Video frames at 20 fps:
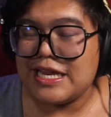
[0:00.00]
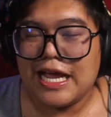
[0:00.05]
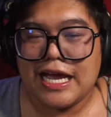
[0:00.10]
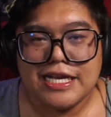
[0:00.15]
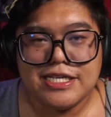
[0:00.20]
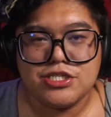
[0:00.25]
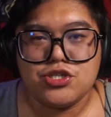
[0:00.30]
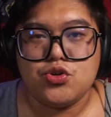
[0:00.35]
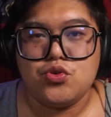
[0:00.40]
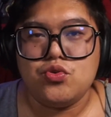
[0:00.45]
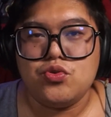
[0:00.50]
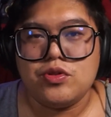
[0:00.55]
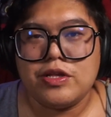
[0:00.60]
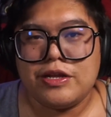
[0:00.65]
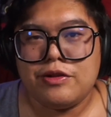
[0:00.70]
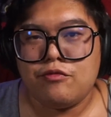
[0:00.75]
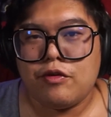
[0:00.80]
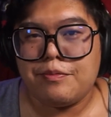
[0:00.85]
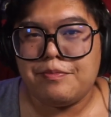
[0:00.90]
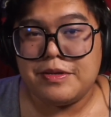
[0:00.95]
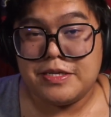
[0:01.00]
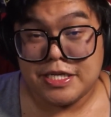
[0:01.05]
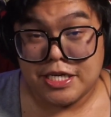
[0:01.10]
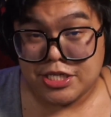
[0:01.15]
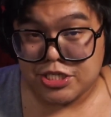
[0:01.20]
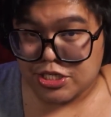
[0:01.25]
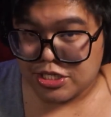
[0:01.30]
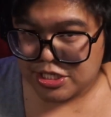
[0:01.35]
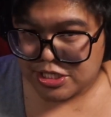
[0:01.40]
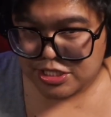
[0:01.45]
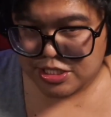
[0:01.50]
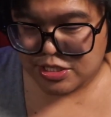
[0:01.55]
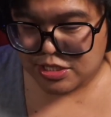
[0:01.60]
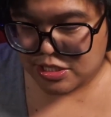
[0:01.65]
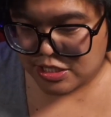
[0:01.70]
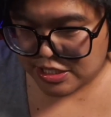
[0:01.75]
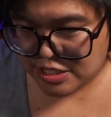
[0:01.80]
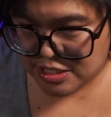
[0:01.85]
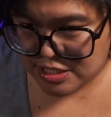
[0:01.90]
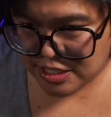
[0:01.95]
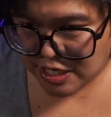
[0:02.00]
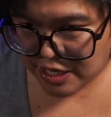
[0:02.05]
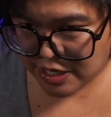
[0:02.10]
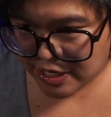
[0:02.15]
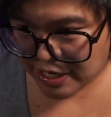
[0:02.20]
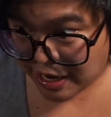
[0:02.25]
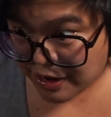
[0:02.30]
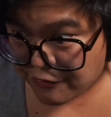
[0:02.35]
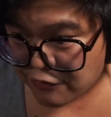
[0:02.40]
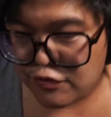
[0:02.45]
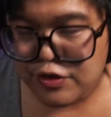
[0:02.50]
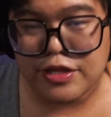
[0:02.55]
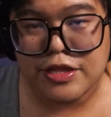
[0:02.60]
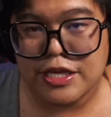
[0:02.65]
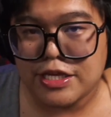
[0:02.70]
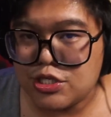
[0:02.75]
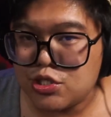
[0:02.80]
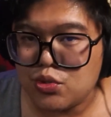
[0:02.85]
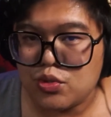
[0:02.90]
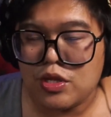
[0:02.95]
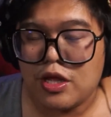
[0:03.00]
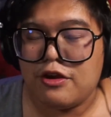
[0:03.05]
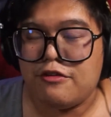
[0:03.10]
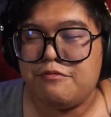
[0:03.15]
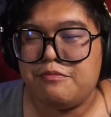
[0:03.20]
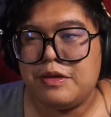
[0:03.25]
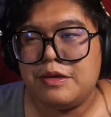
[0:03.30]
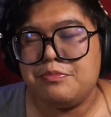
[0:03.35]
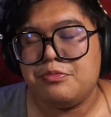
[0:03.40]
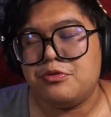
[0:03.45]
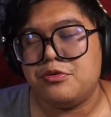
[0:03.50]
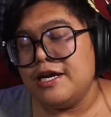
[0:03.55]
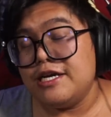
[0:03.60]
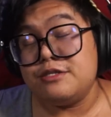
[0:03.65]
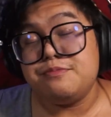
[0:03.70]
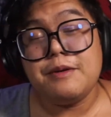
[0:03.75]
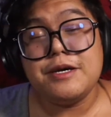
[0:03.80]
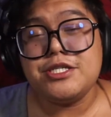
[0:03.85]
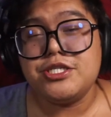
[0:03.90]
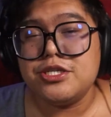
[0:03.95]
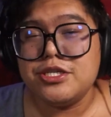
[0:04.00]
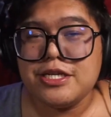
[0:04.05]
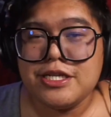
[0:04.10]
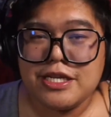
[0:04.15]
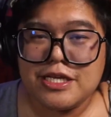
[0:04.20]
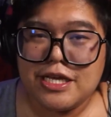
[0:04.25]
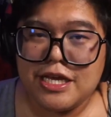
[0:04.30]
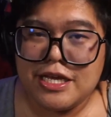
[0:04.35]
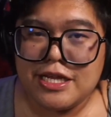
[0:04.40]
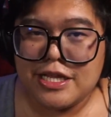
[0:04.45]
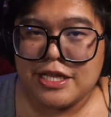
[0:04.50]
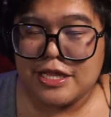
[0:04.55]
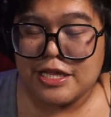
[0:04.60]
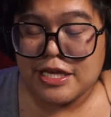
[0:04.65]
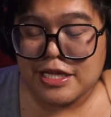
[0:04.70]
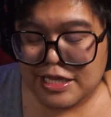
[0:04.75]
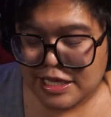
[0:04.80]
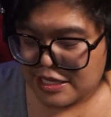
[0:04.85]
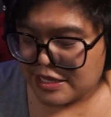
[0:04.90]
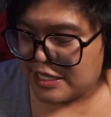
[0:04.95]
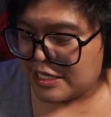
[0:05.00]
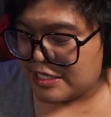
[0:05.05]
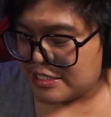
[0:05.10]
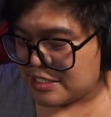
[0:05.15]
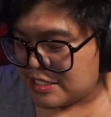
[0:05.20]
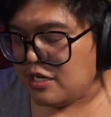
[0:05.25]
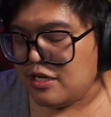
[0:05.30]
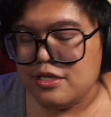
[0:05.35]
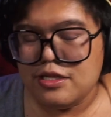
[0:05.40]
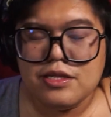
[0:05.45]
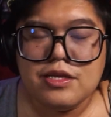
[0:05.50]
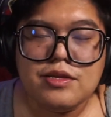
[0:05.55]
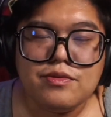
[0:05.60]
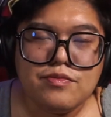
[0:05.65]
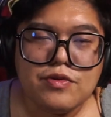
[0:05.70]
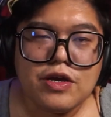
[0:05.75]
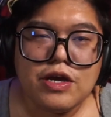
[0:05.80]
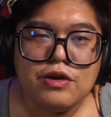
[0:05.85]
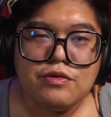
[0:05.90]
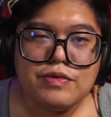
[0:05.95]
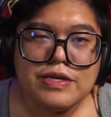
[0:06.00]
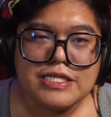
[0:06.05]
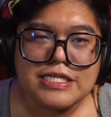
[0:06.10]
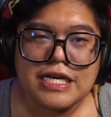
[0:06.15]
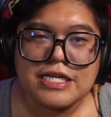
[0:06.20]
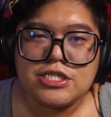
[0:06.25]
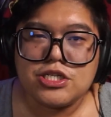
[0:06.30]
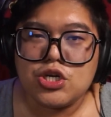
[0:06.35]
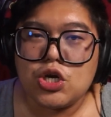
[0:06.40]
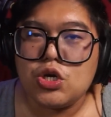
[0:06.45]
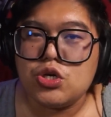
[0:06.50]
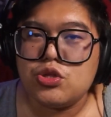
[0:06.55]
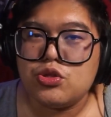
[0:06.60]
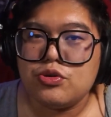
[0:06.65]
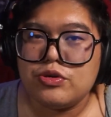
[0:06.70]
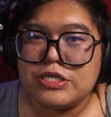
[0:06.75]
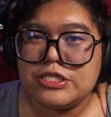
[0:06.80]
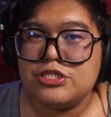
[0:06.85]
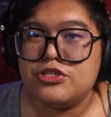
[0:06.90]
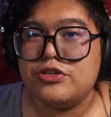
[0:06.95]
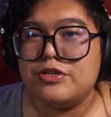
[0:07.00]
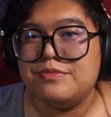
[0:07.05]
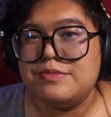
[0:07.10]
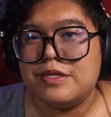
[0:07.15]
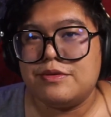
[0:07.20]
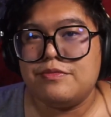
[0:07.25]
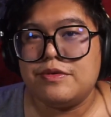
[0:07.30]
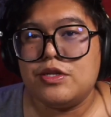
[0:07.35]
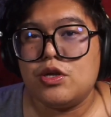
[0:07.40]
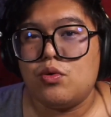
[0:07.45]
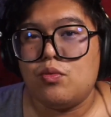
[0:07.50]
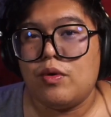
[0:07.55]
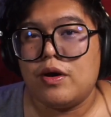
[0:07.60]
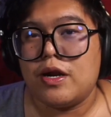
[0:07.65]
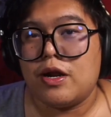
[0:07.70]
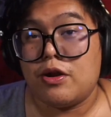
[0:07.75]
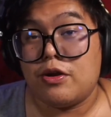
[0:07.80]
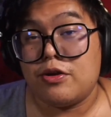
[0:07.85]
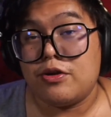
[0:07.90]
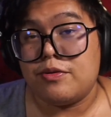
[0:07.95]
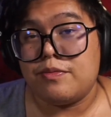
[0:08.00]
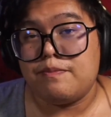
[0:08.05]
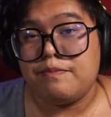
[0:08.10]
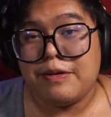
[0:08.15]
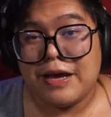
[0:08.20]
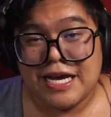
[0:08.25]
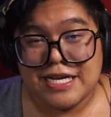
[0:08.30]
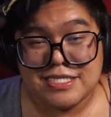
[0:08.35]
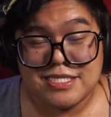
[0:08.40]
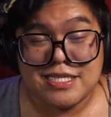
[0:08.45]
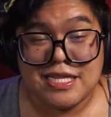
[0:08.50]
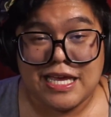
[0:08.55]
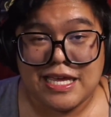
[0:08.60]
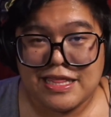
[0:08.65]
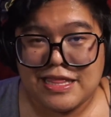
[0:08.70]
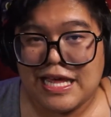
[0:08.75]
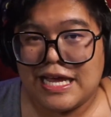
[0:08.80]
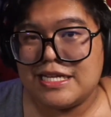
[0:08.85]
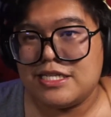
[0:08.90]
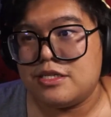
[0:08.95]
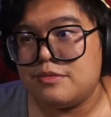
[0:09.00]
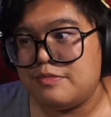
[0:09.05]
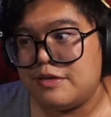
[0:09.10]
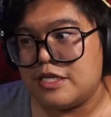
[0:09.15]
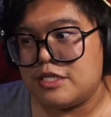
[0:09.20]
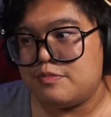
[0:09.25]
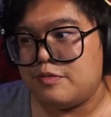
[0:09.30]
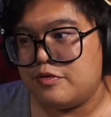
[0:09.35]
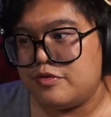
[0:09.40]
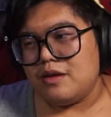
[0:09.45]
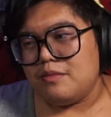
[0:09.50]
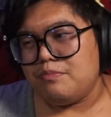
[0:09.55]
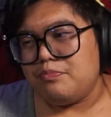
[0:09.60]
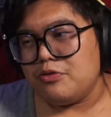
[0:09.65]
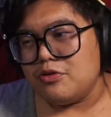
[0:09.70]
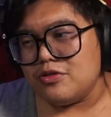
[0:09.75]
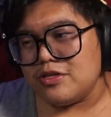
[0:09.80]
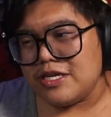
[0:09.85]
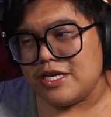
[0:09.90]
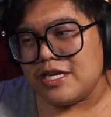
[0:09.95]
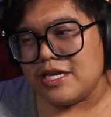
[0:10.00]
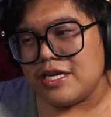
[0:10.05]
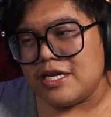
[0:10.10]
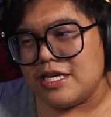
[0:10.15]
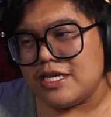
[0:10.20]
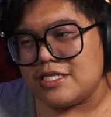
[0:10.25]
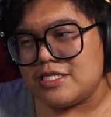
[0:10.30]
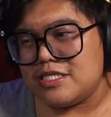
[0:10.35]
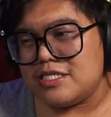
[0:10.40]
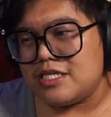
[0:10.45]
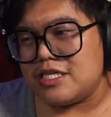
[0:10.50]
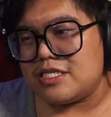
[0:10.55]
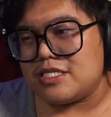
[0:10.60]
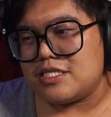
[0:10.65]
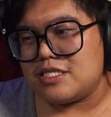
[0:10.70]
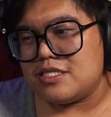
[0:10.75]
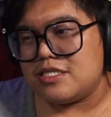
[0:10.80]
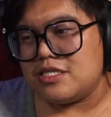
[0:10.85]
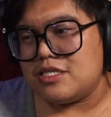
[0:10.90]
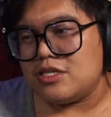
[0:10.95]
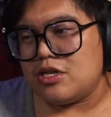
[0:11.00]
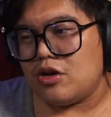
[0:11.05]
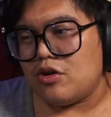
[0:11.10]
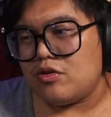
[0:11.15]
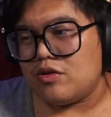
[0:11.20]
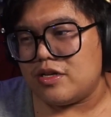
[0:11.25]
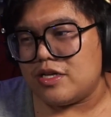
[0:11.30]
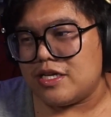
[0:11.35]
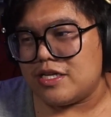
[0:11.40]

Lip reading: high school and reputation is everything to a lot of people, especially in a thing like this, we tend to go through extremes and we don't want our past like that to be exposed. Bullying is just, you know,